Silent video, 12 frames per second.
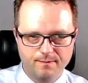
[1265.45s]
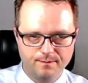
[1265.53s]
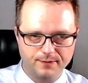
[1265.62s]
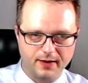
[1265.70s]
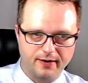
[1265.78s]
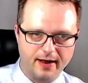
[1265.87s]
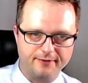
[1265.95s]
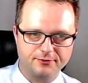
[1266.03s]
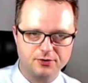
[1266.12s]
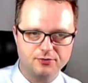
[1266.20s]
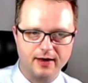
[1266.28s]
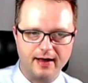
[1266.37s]
Now, after
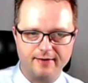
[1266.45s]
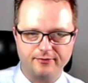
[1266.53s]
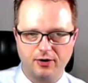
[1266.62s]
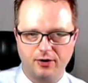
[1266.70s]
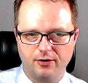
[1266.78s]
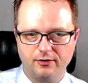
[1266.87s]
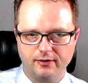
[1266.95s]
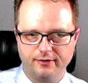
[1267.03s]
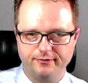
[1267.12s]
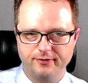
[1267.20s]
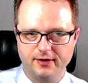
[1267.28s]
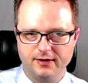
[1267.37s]
you have all
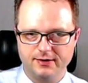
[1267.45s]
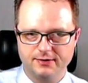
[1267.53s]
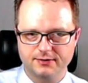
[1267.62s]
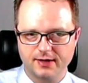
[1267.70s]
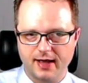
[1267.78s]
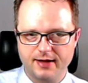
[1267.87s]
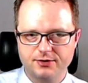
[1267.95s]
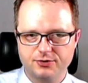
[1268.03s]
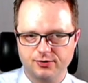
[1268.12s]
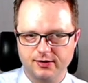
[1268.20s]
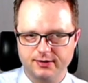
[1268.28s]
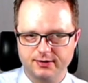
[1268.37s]
of these
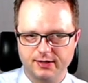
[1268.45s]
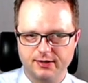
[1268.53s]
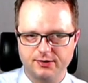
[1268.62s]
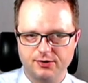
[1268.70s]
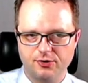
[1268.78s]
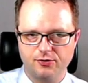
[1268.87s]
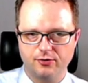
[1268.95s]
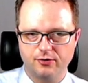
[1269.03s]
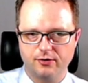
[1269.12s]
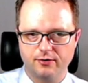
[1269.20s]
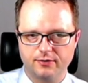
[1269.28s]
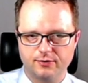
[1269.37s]
entries in your